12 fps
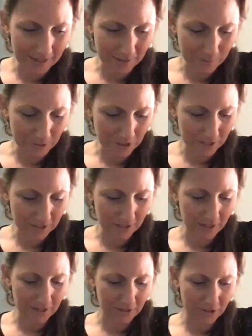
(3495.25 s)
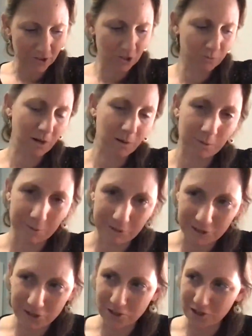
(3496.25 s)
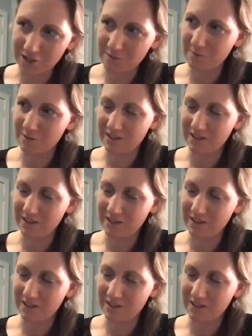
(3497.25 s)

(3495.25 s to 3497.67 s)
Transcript: as much as I probably should.